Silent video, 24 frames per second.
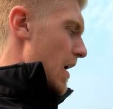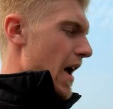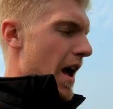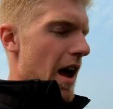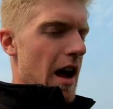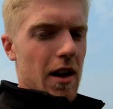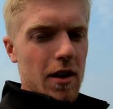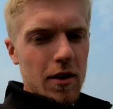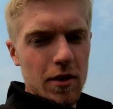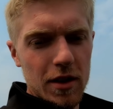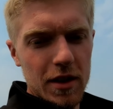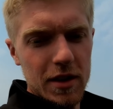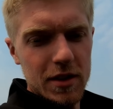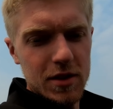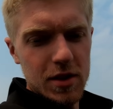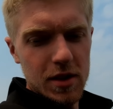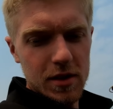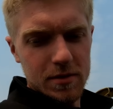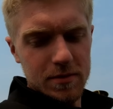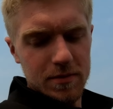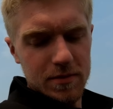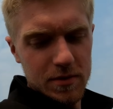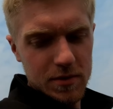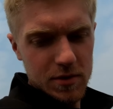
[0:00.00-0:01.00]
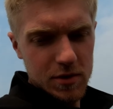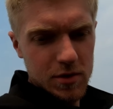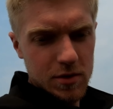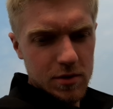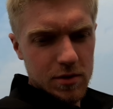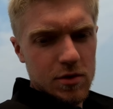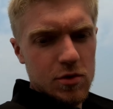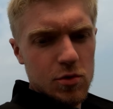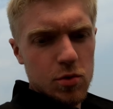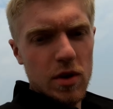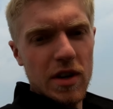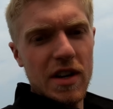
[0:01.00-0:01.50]
Yeah, it only took
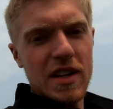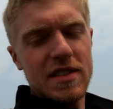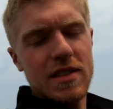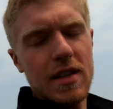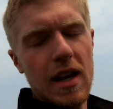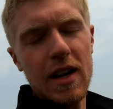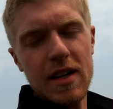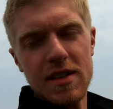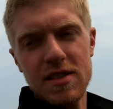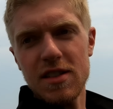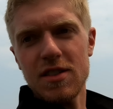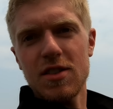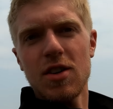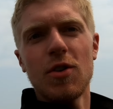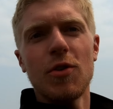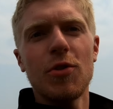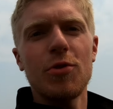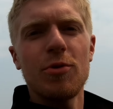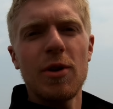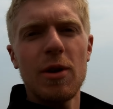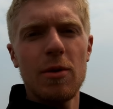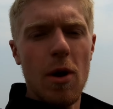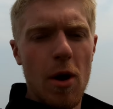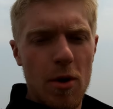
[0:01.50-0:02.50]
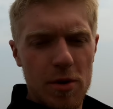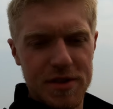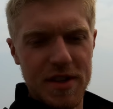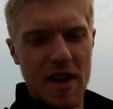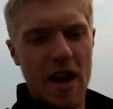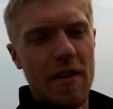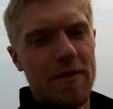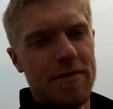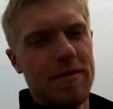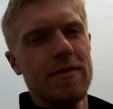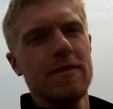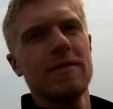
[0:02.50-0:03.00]
20 seconds to turn three rows
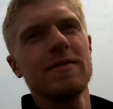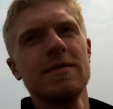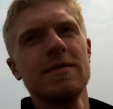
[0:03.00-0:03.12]
off.